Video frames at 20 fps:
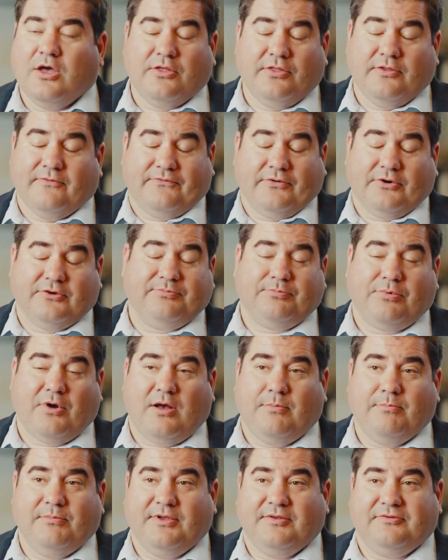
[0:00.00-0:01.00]
The first
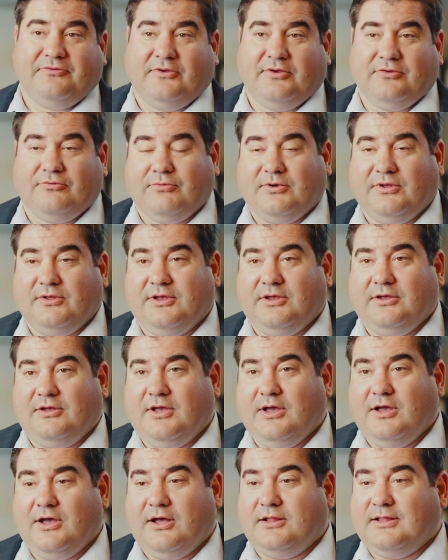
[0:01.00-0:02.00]
problem is
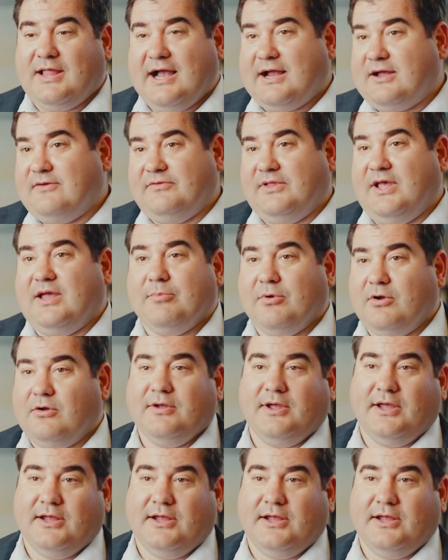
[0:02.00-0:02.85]
really a lack of labor.